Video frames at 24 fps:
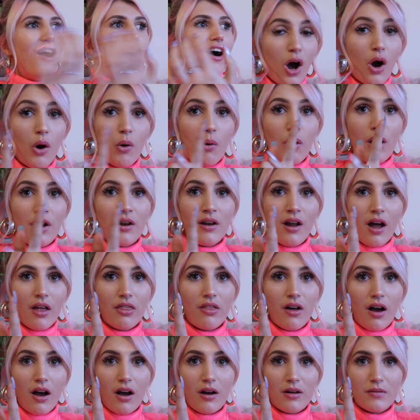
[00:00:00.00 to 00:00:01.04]
Oh,
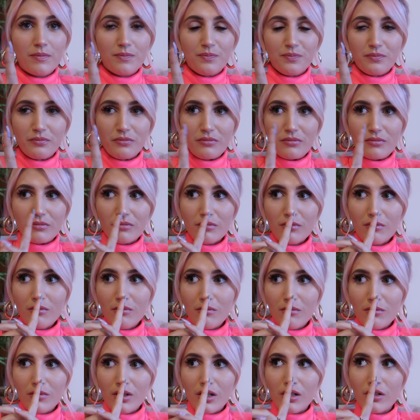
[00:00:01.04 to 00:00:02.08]
another
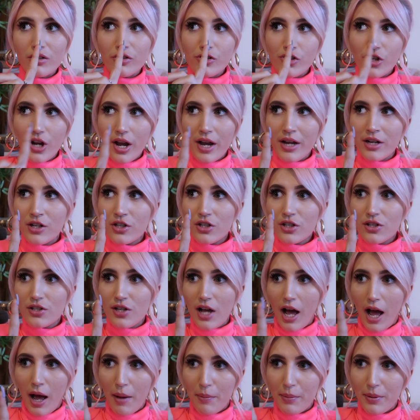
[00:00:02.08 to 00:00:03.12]
change that's
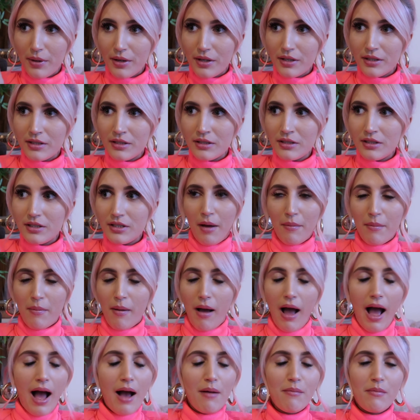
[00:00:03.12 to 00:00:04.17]
happened. I'm
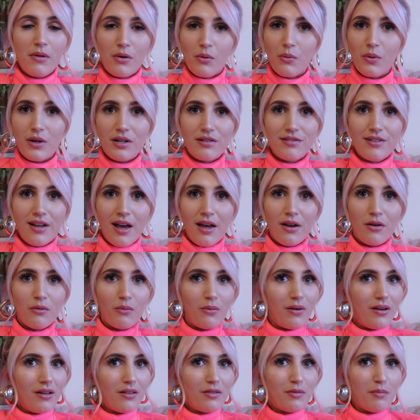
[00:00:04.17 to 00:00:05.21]
at my wit's
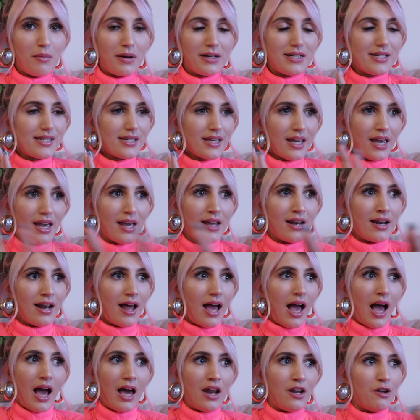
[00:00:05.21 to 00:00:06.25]
end with my skin
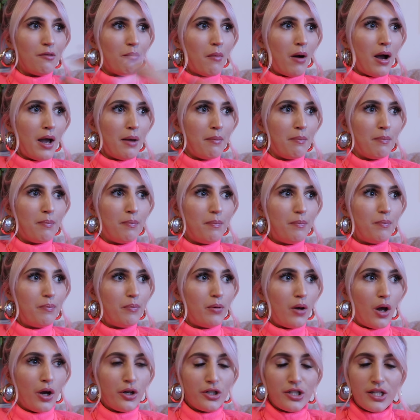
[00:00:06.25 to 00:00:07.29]
and my
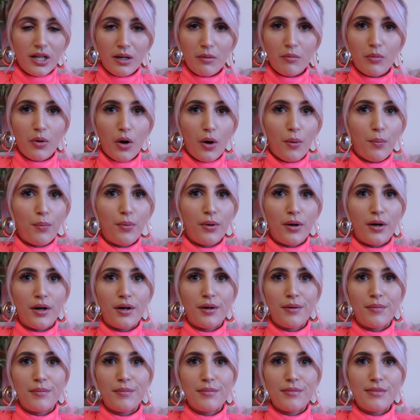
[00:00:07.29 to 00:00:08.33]
bloating
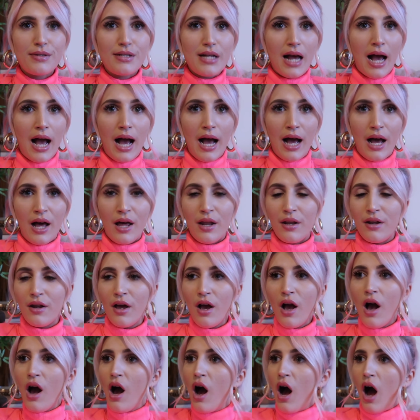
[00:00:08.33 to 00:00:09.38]
problems and
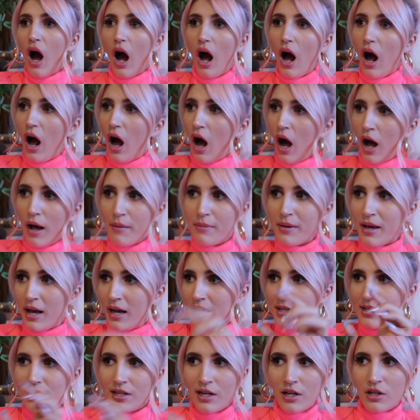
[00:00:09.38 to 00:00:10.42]

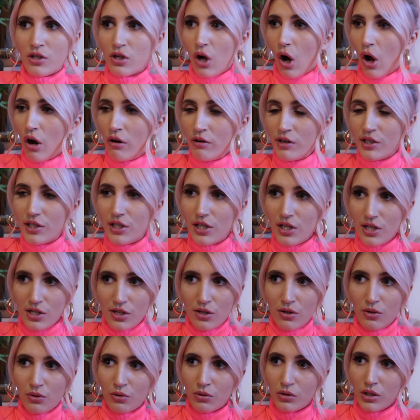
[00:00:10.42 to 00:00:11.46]
IBS and intolerances
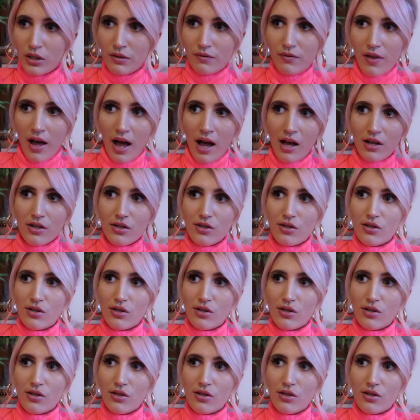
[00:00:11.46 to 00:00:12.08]
and all of that.